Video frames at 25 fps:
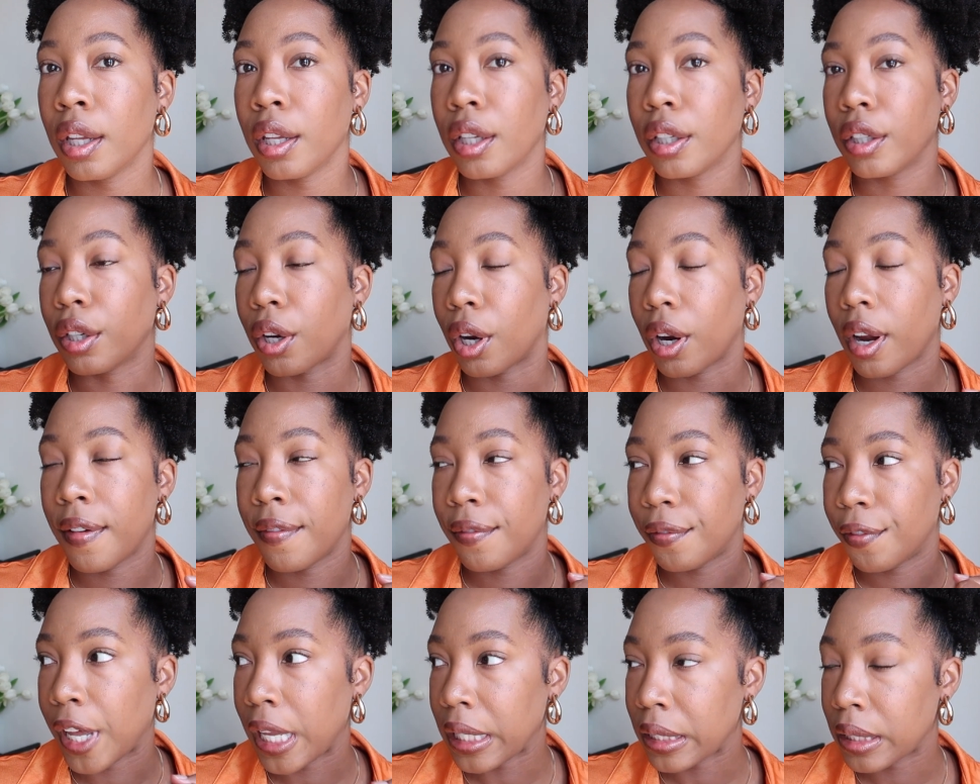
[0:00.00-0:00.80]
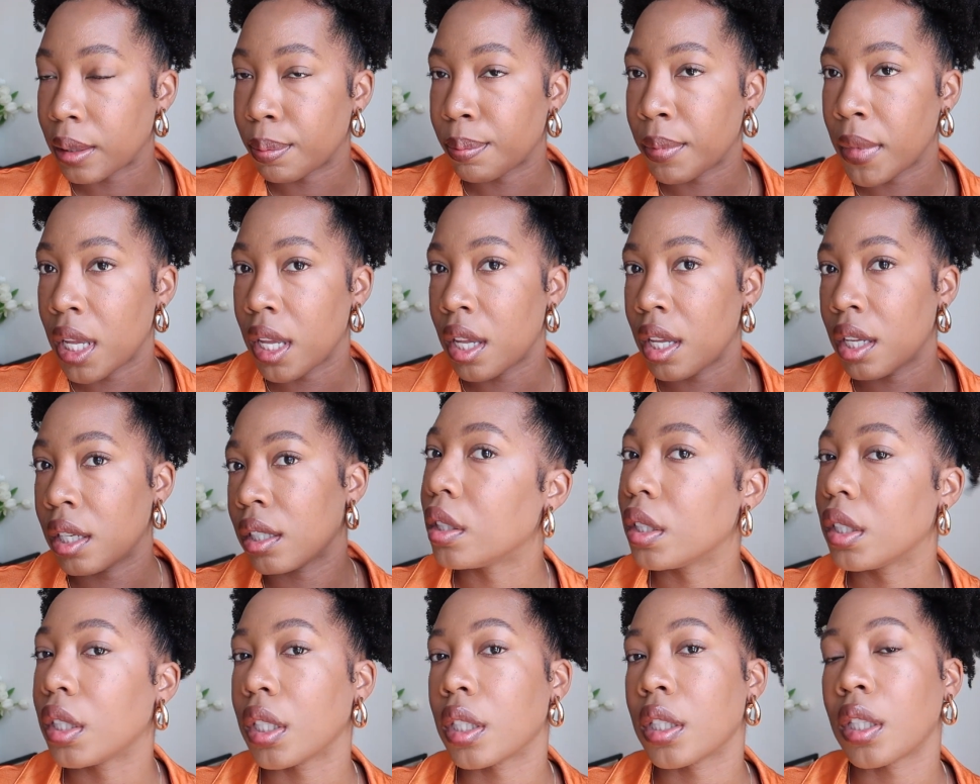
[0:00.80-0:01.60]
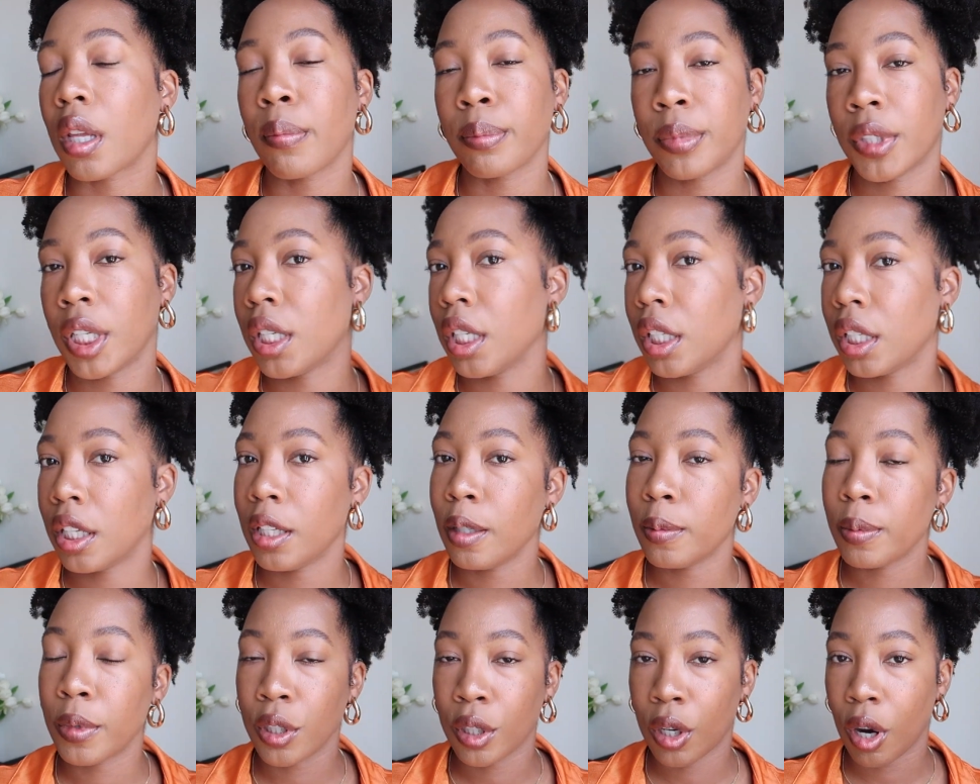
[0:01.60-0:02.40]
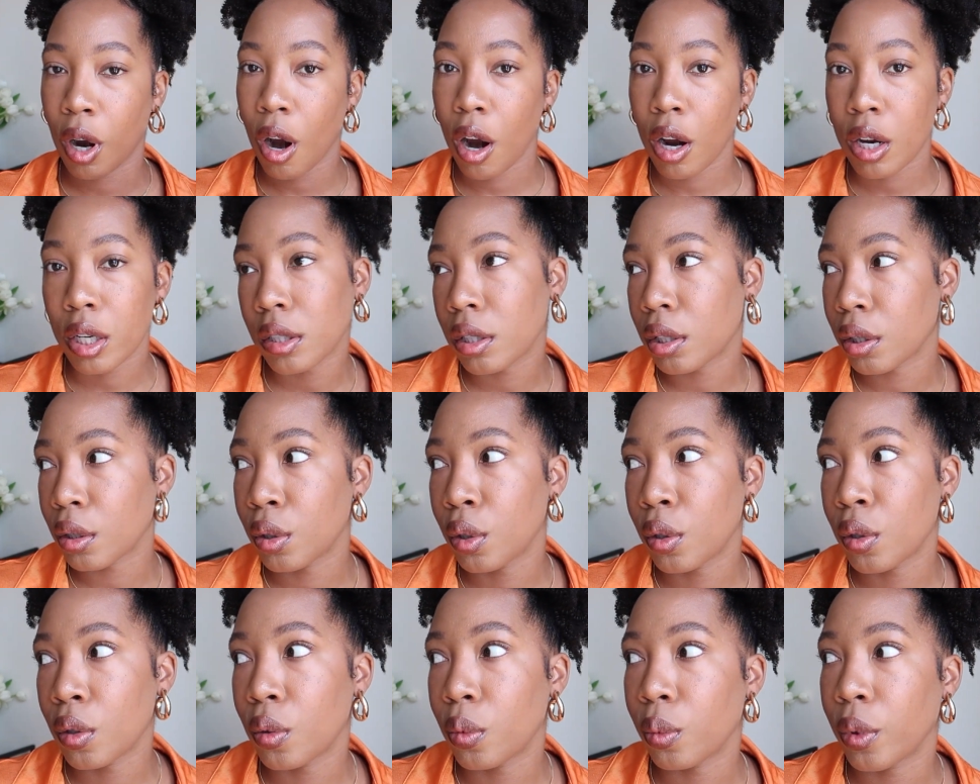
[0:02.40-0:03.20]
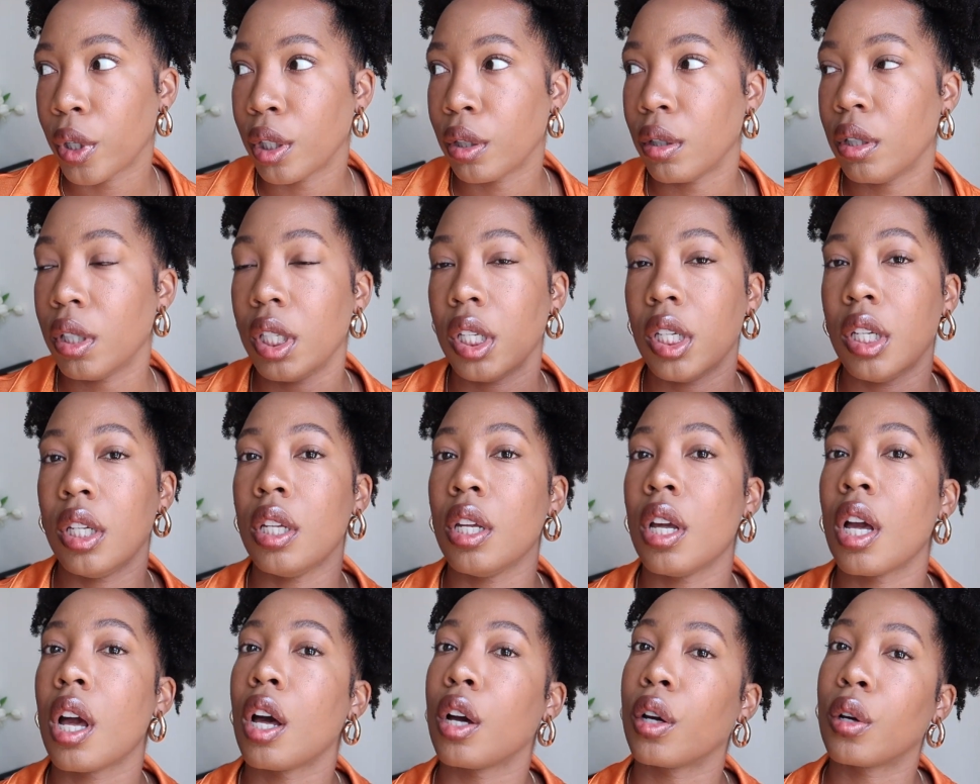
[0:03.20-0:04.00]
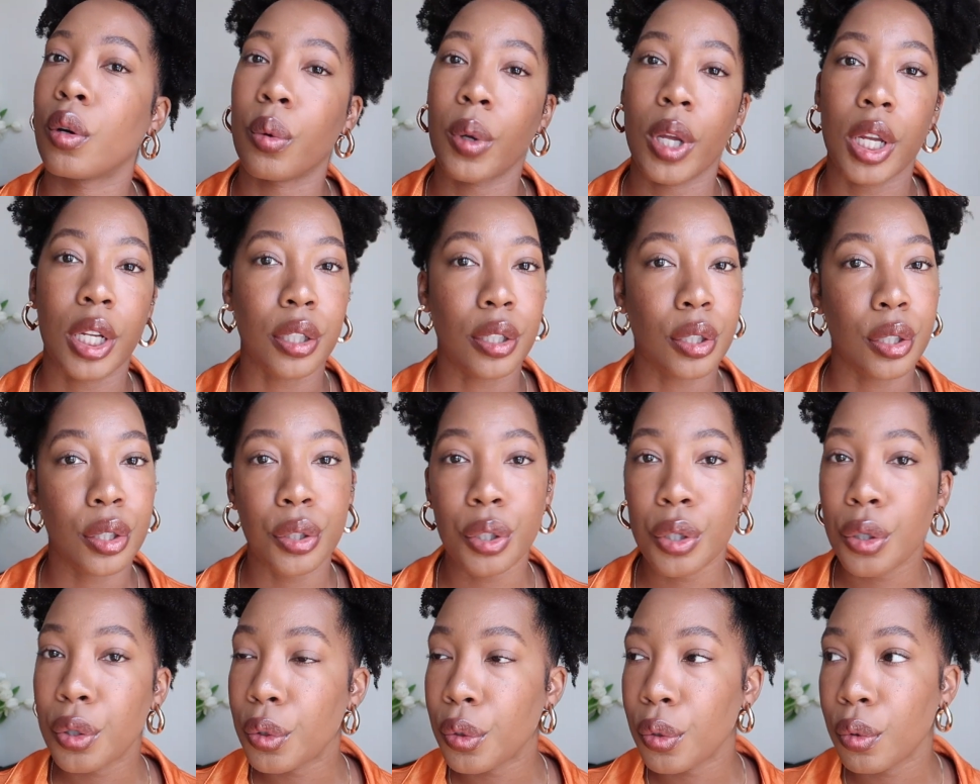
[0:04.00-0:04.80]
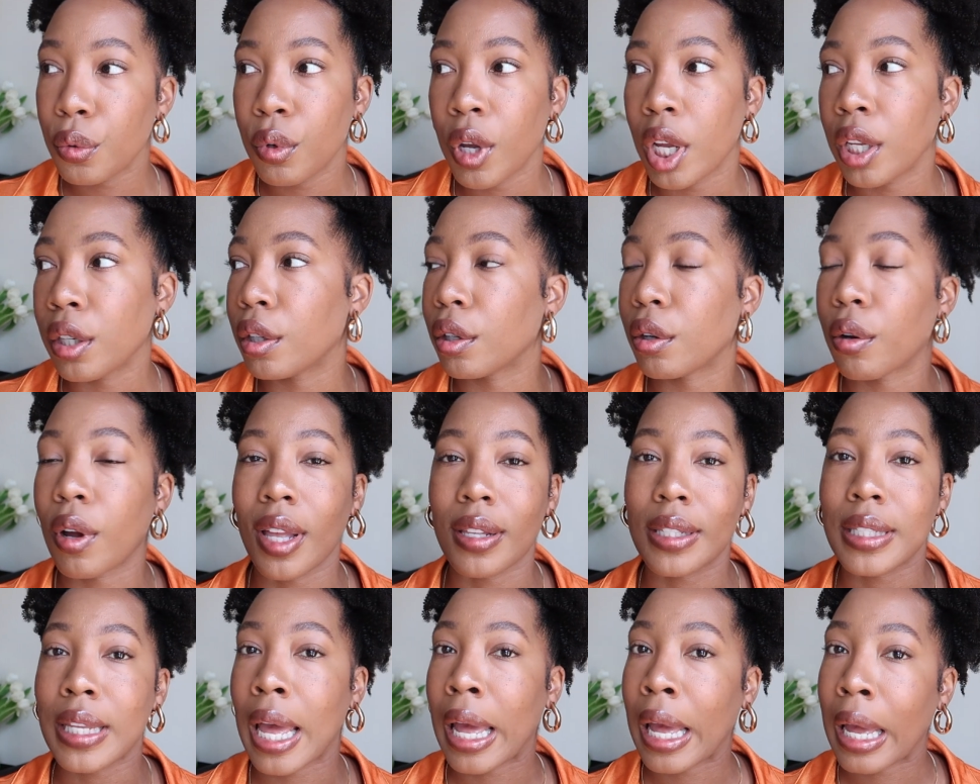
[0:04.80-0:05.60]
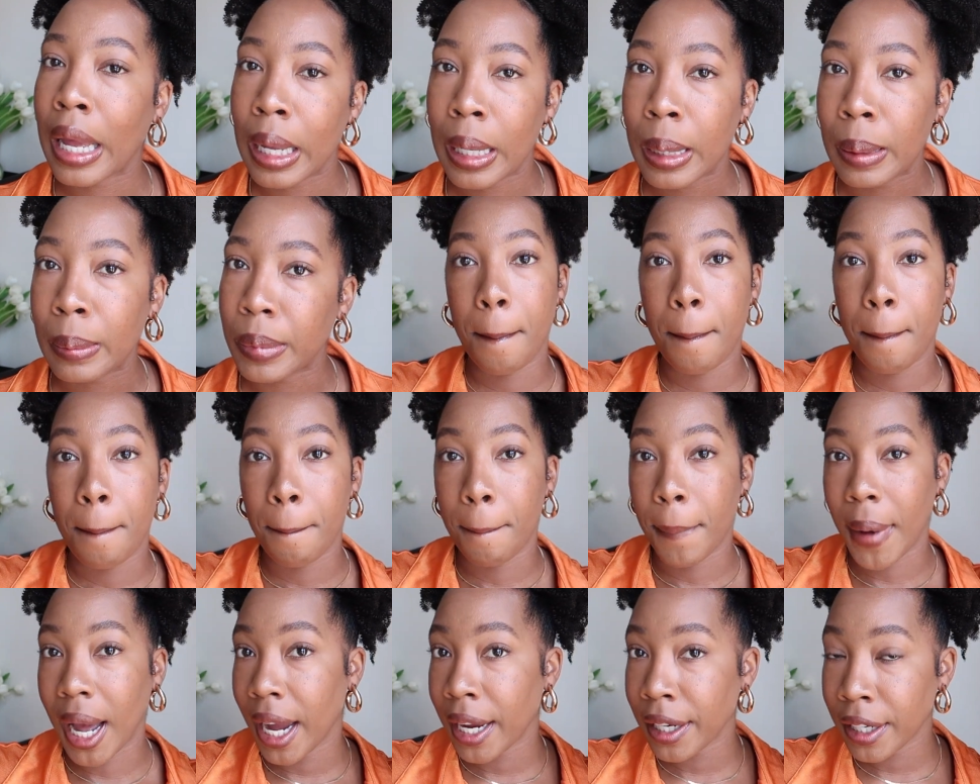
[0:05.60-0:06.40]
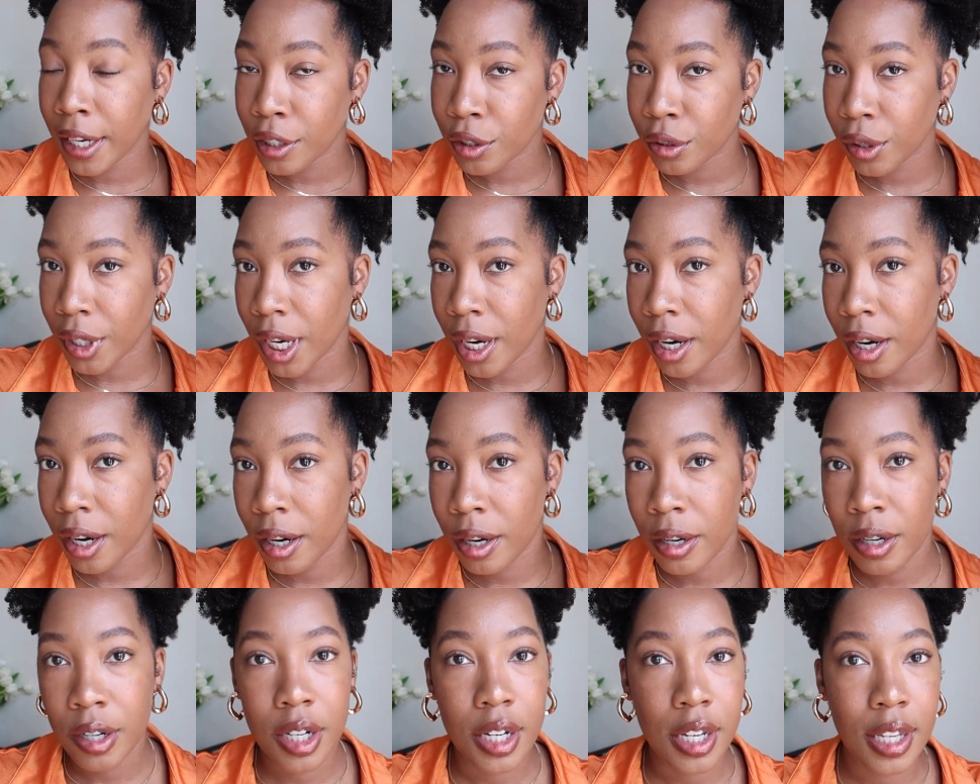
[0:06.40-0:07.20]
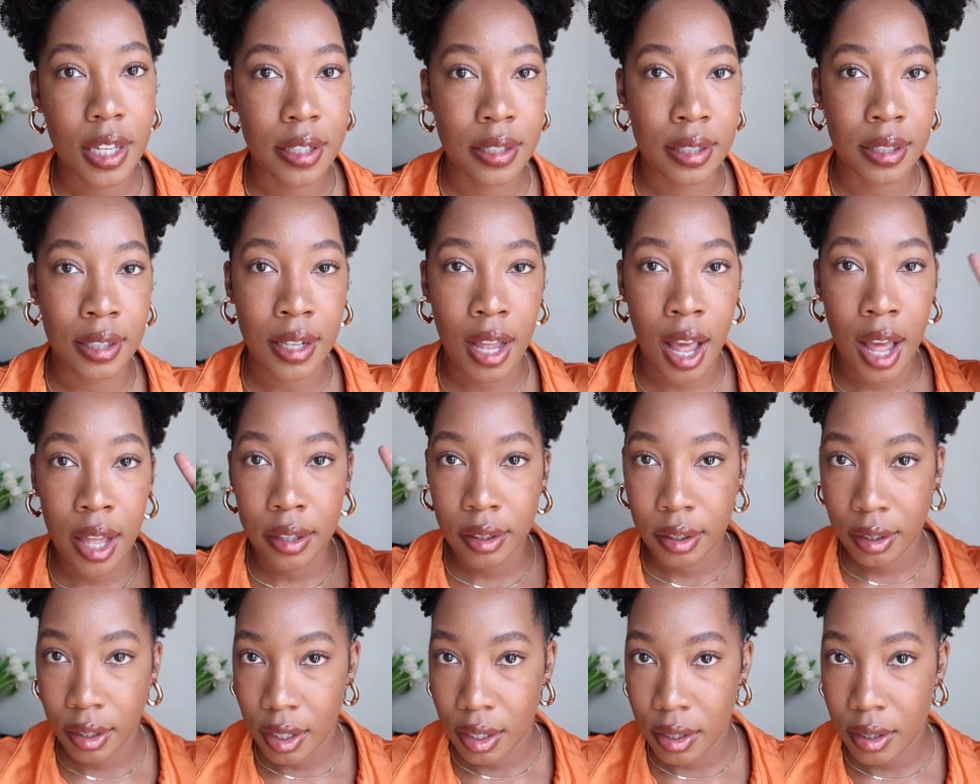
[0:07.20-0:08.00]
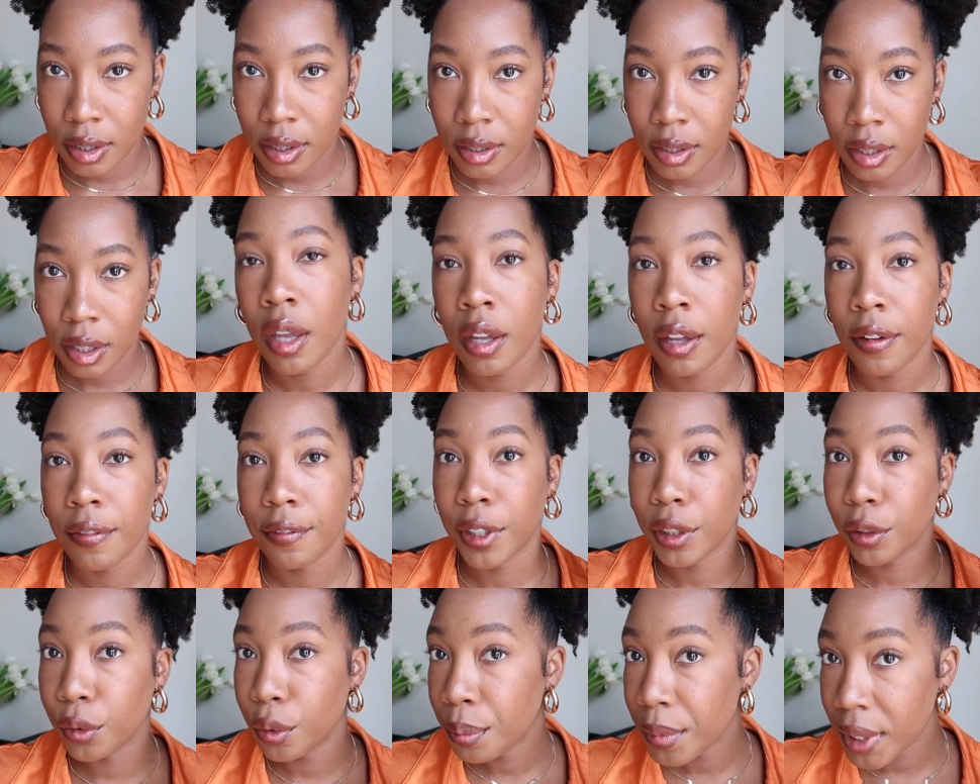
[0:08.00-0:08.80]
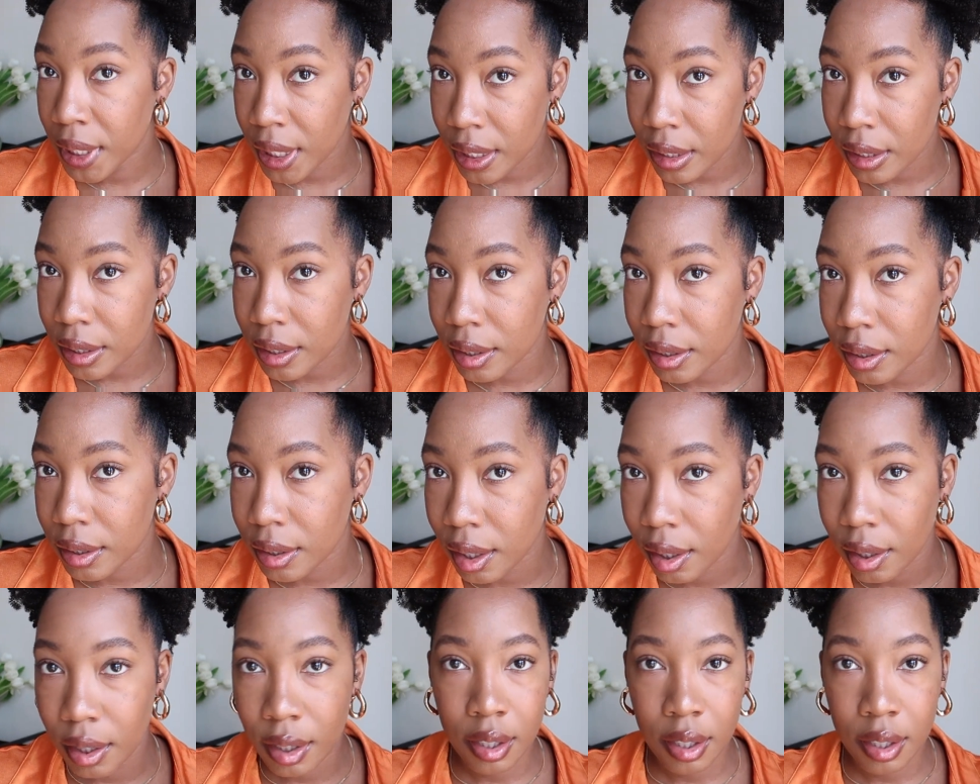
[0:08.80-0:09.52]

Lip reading: your investment. Just something to keep in your arsenal when you need a quick do and you don't have time. My natural hair is not this voluminous.